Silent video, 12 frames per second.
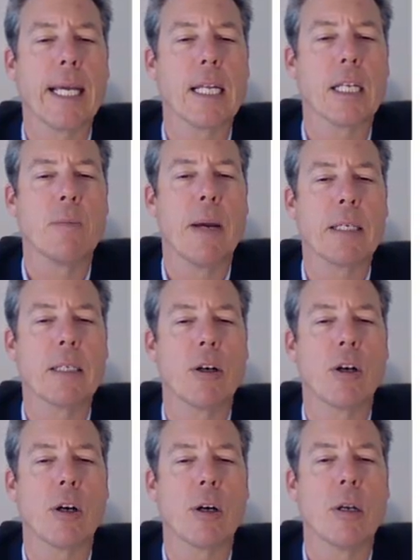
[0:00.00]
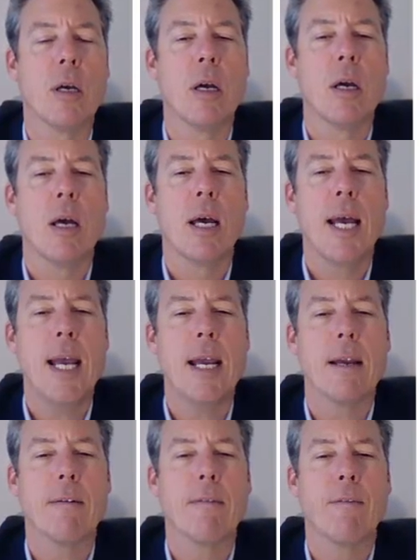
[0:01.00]
that I can expect to earn.
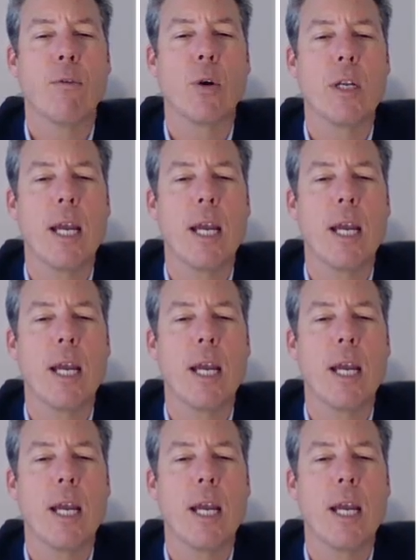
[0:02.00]
Hey,